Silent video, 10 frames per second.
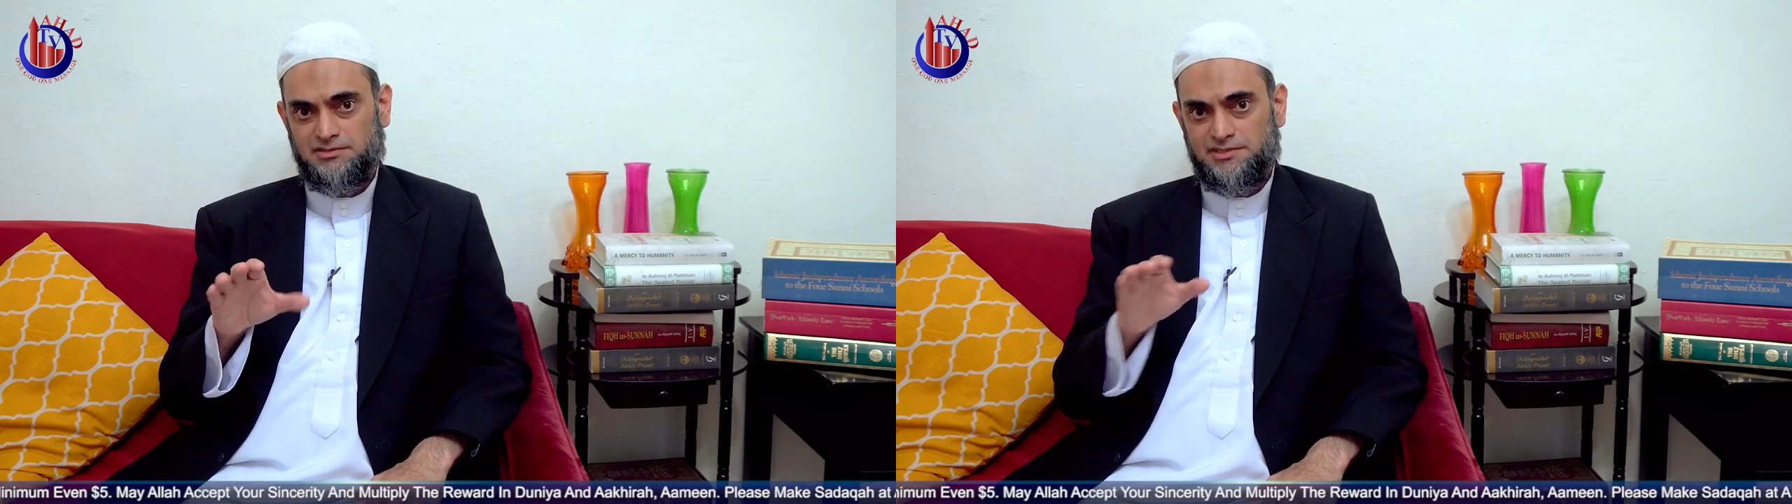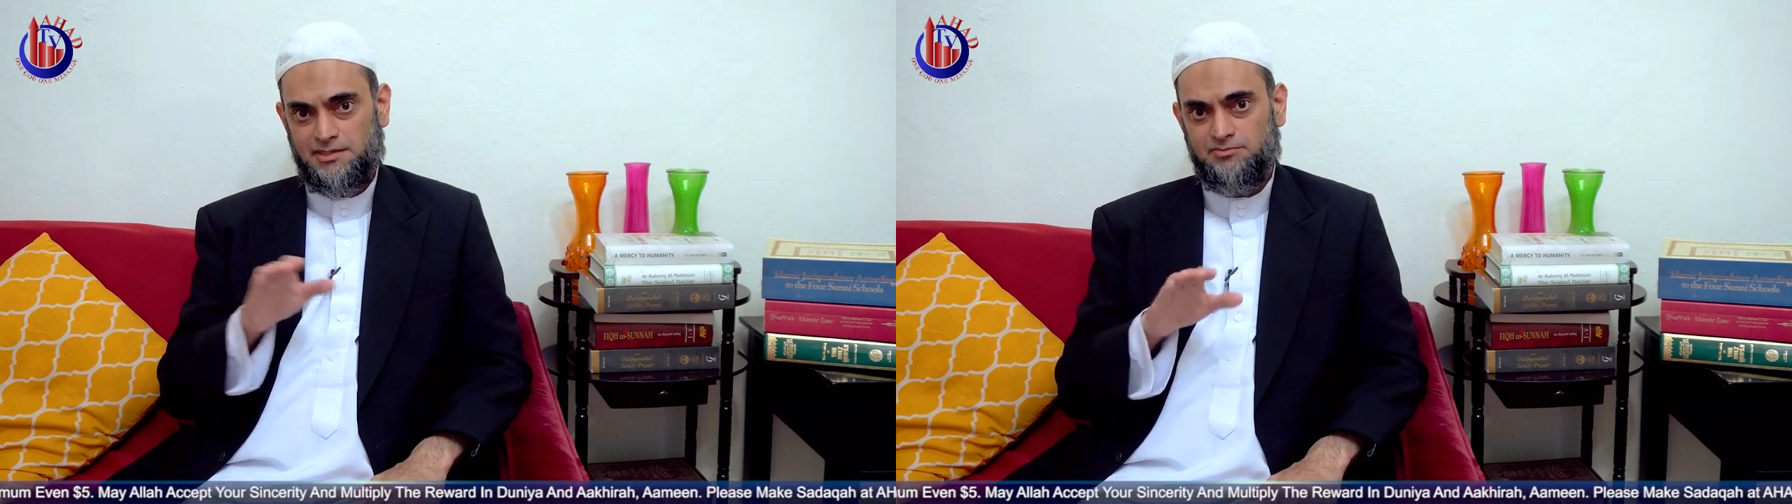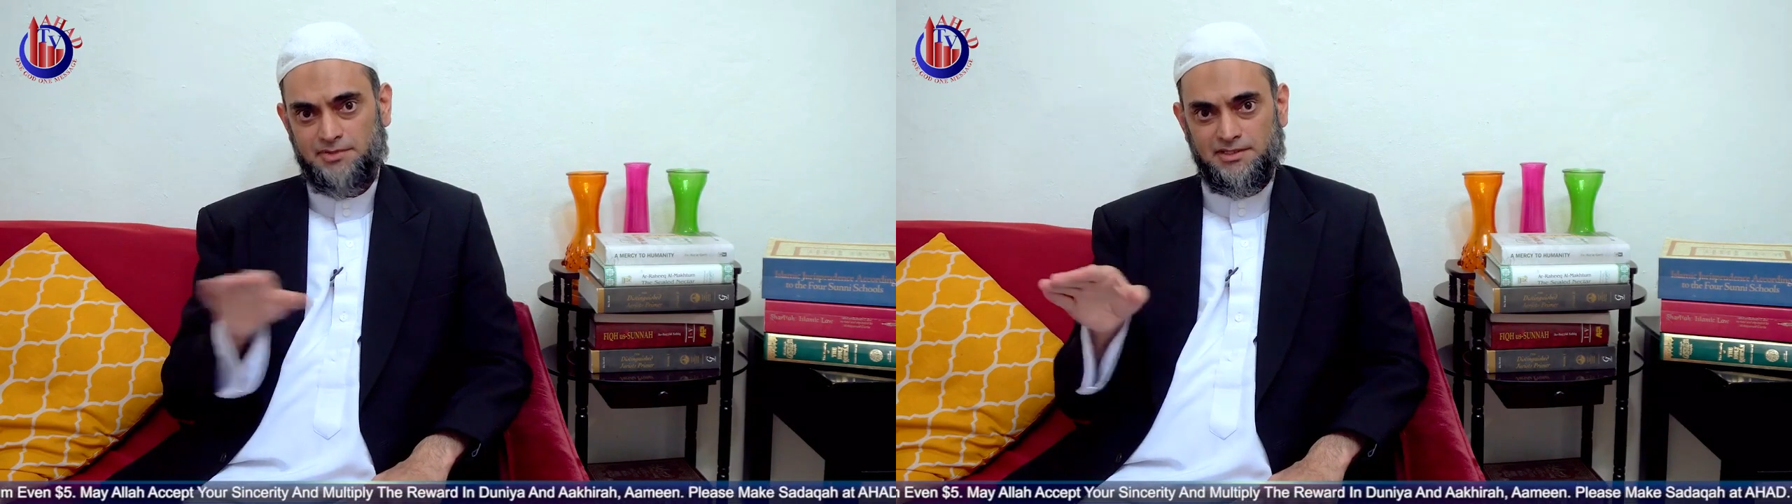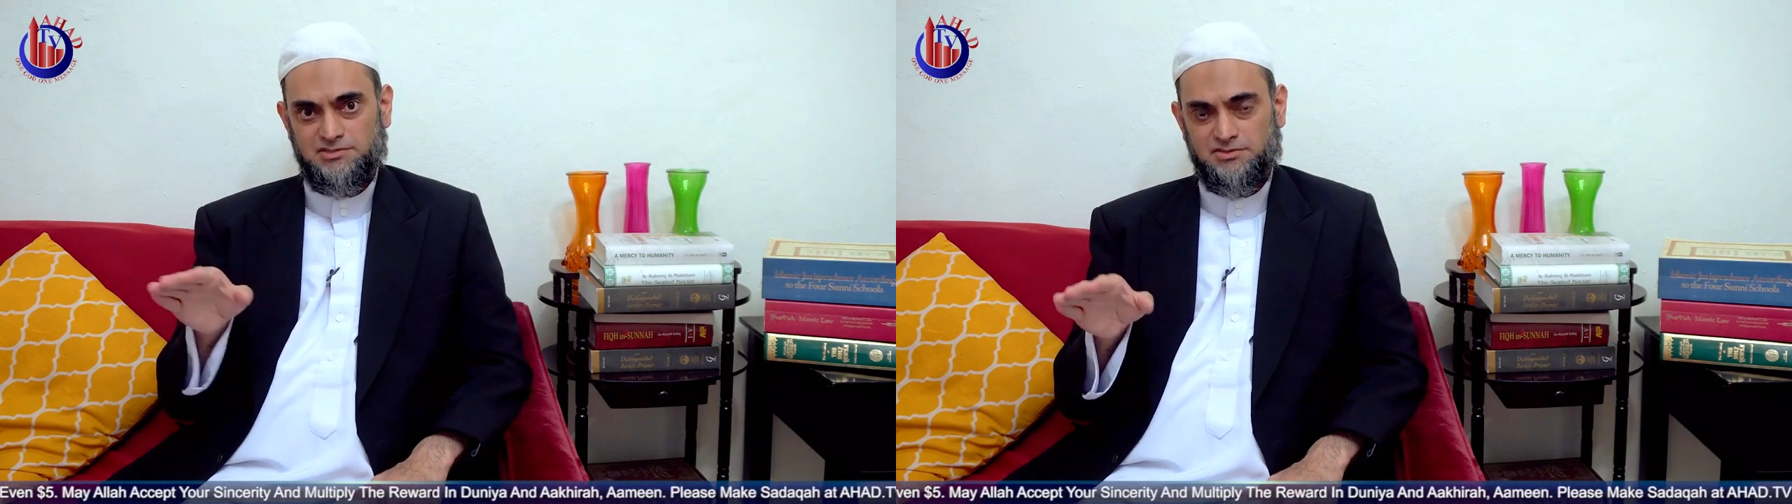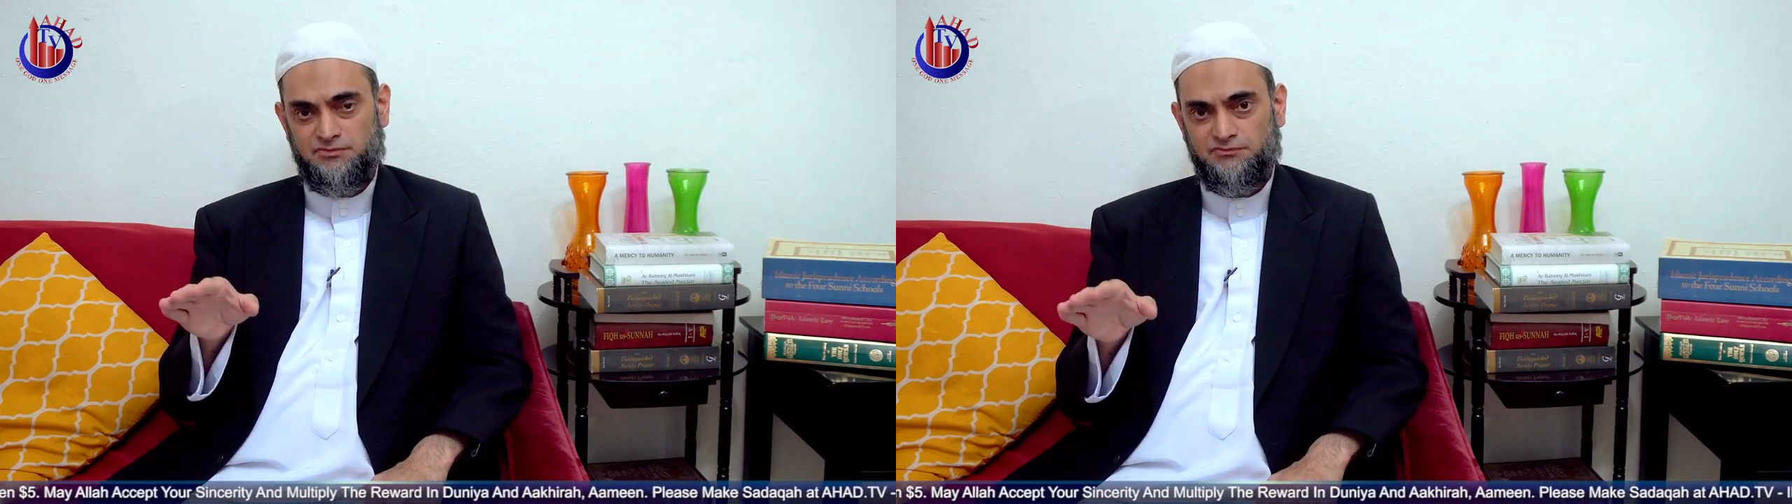that
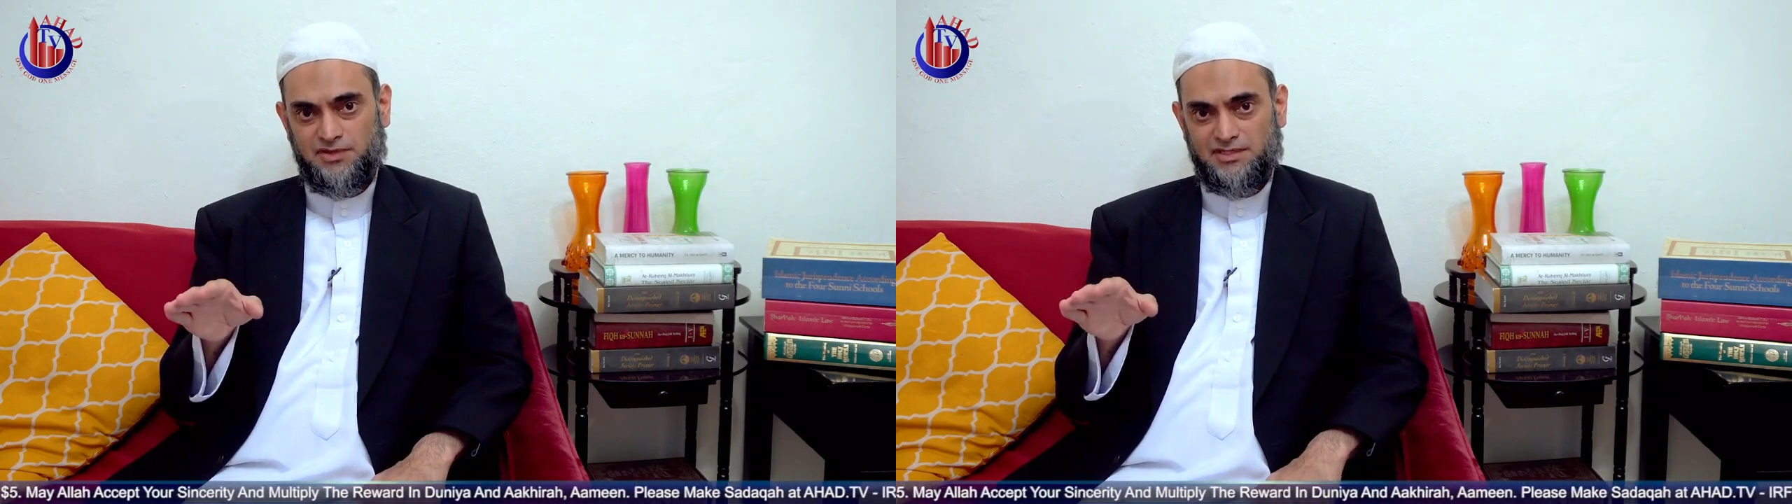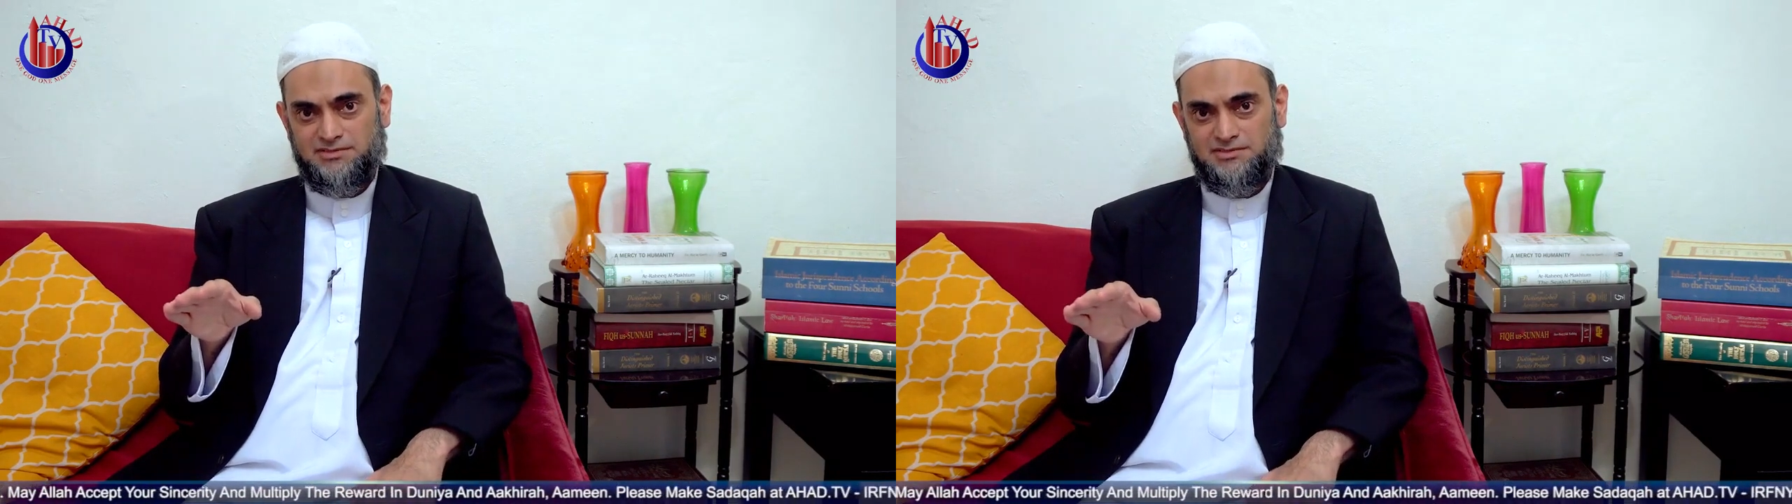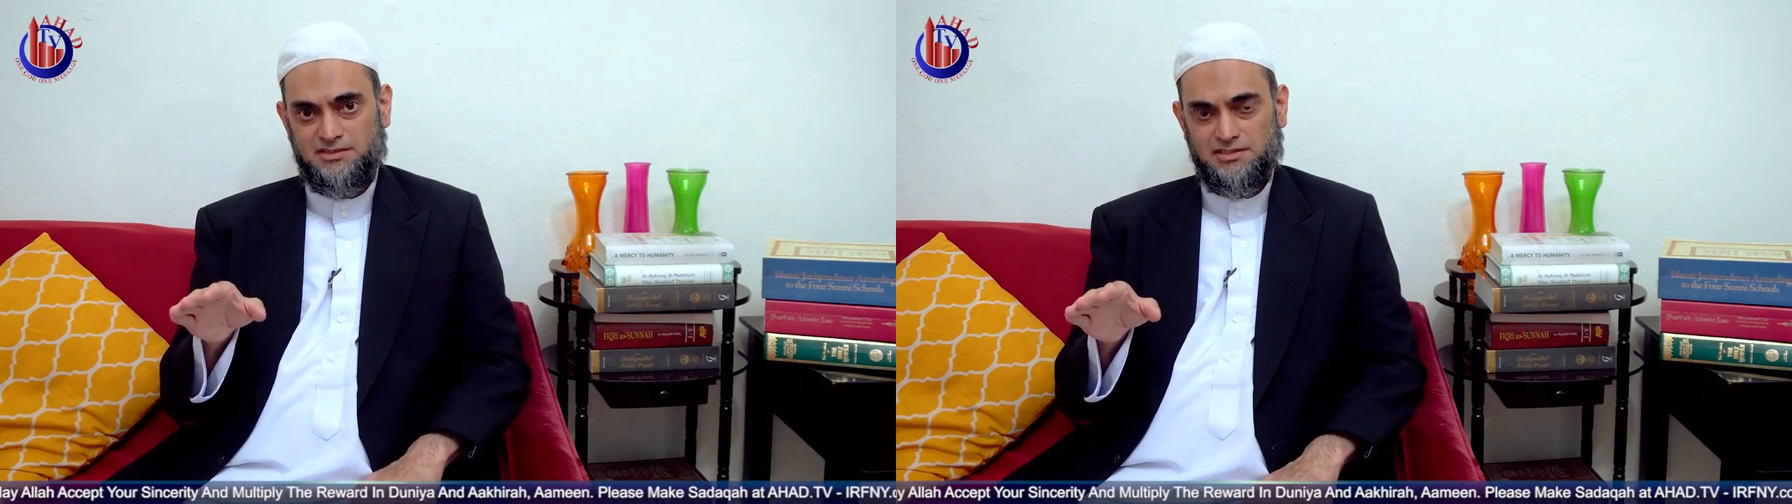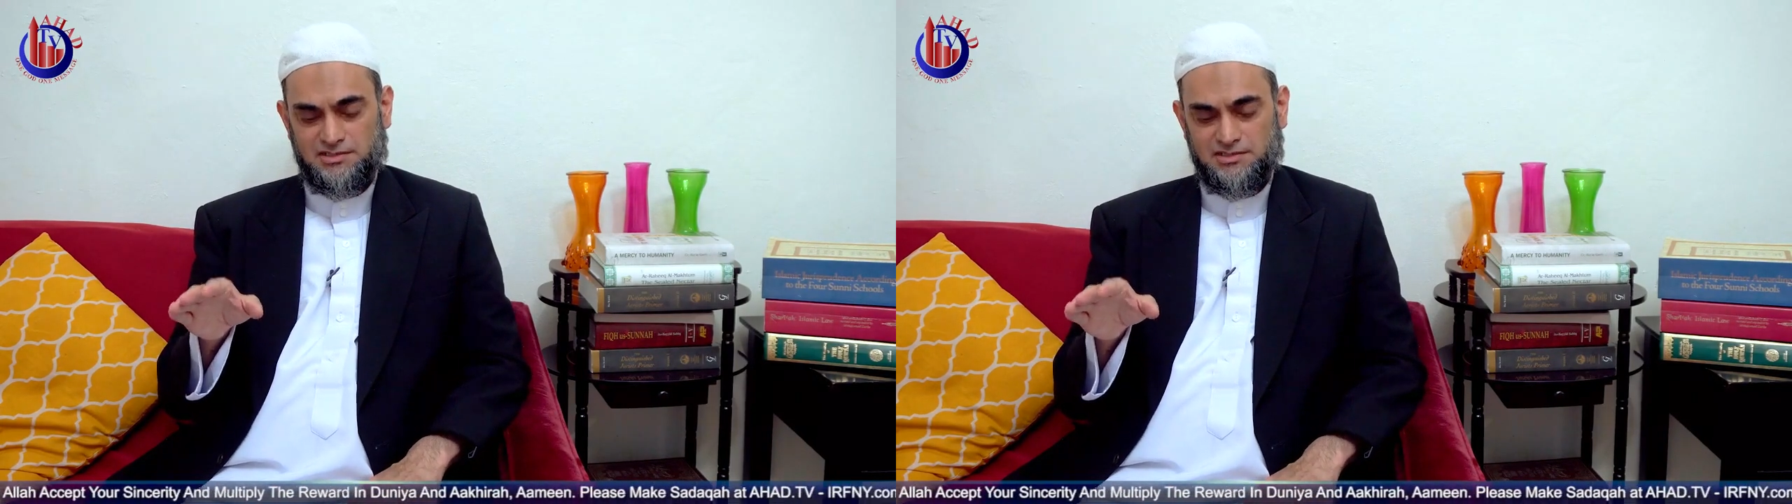breaks your fast.